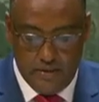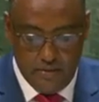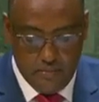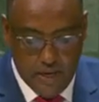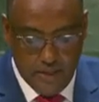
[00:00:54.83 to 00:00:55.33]

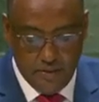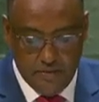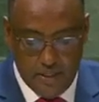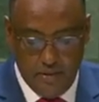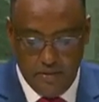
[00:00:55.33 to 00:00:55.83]
of the
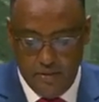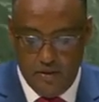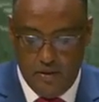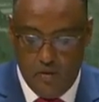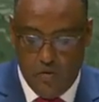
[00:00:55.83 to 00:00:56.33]
76th
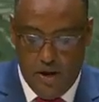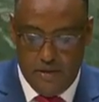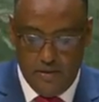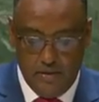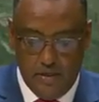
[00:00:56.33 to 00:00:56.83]

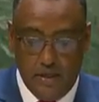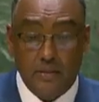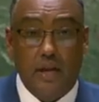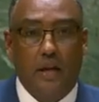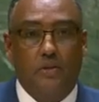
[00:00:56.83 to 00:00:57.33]
session
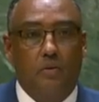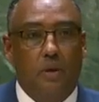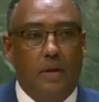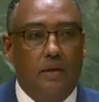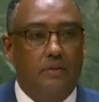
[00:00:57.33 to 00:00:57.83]
of the General
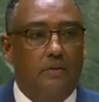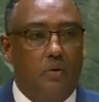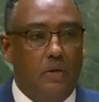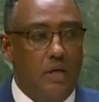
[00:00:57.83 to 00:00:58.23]
Assembly.